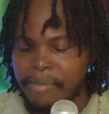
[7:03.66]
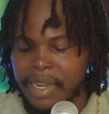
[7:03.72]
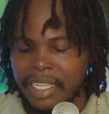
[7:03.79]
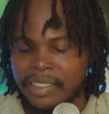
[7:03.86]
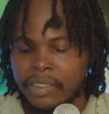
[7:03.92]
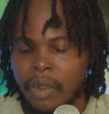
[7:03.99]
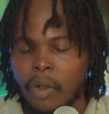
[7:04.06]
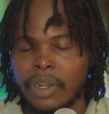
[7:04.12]
they
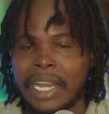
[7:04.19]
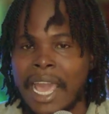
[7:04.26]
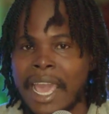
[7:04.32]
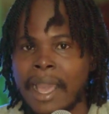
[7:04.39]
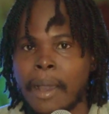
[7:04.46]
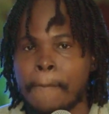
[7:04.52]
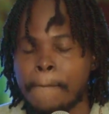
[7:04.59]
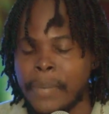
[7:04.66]
sound
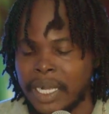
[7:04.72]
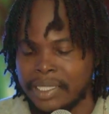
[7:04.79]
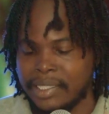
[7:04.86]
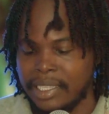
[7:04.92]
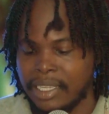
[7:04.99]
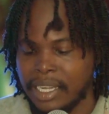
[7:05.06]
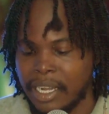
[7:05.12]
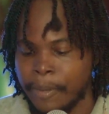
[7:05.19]
like
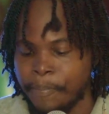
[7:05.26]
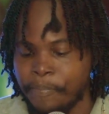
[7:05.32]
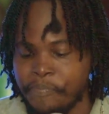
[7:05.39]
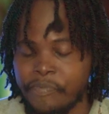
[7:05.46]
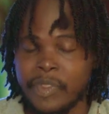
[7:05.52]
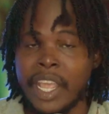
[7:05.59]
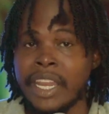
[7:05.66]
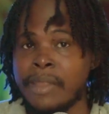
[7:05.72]
Masicka.
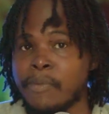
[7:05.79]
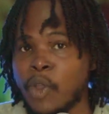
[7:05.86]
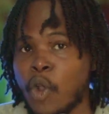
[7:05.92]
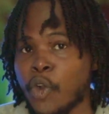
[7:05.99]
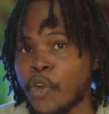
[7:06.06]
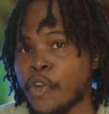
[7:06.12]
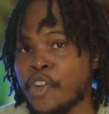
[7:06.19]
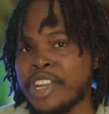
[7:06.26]
Then him go
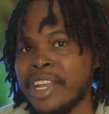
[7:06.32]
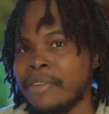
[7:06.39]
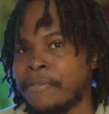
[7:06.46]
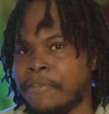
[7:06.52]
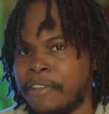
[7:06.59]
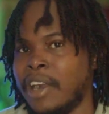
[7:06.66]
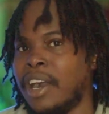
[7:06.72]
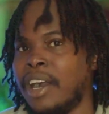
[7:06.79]

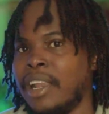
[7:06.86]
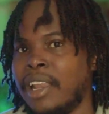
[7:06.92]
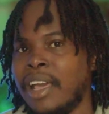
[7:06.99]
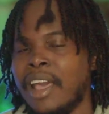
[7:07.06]
Rainfall.